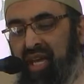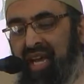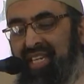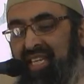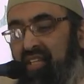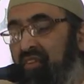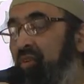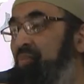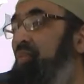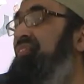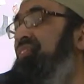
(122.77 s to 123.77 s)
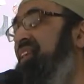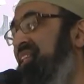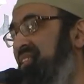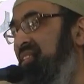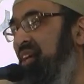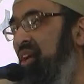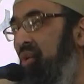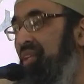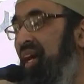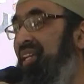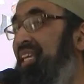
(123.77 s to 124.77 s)
the hadith of the muflis or
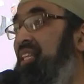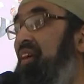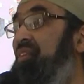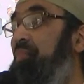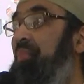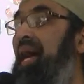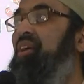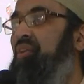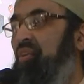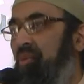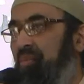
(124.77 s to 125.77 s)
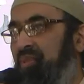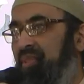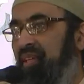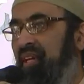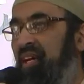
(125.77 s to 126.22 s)
the hadith of the bankrupt.